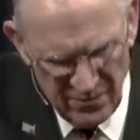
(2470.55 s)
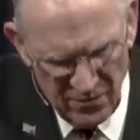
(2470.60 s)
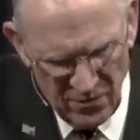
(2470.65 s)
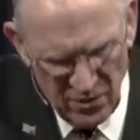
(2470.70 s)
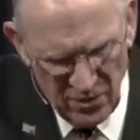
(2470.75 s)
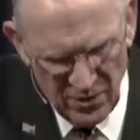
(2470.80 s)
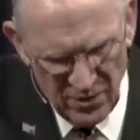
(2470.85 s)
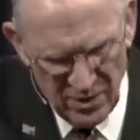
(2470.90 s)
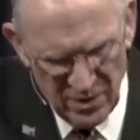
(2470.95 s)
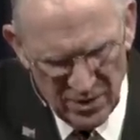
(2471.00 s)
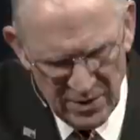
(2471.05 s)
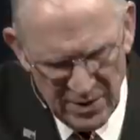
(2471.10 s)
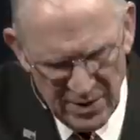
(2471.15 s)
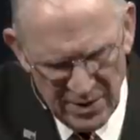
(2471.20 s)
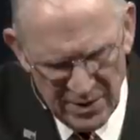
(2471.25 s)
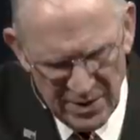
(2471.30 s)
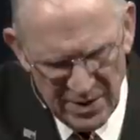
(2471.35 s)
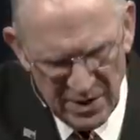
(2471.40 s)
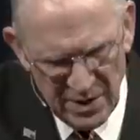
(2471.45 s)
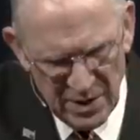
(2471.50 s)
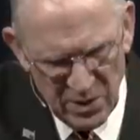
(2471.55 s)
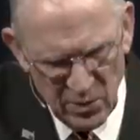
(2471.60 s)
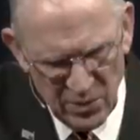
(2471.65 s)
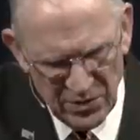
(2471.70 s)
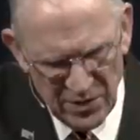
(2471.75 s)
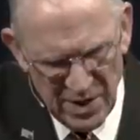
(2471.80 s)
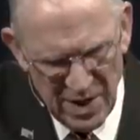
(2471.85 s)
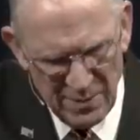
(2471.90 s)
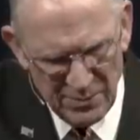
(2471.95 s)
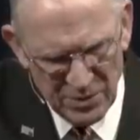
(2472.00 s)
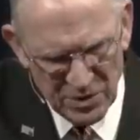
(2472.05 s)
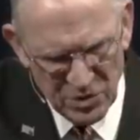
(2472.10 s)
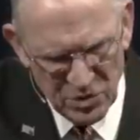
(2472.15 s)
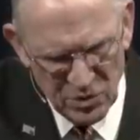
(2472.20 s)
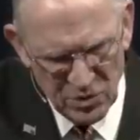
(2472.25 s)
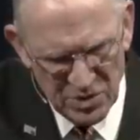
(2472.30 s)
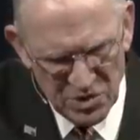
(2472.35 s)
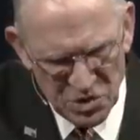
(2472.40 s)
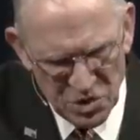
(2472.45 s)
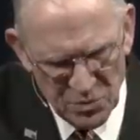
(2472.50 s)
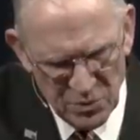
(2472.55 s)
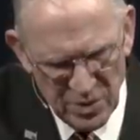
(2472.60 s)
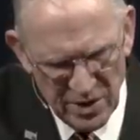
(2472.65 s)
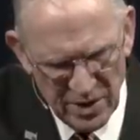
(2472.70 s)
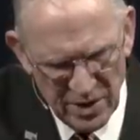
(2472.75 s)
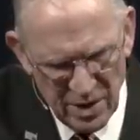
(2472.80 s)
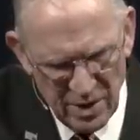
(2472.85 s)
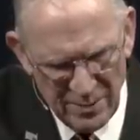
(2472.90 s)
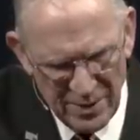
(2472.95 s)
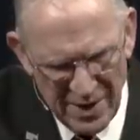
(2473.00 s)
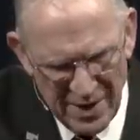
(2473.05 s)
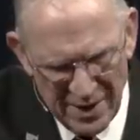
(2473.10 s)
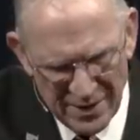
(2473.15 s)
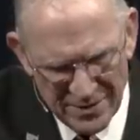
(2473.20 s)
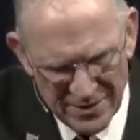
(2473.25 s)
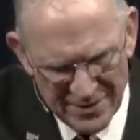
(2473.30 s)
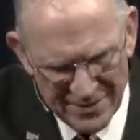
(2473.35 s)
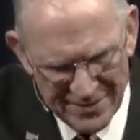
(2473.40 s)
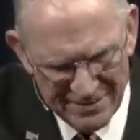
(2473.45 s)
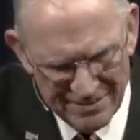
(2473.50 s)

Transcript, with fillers: in dealing with the opportunities you bring in our path.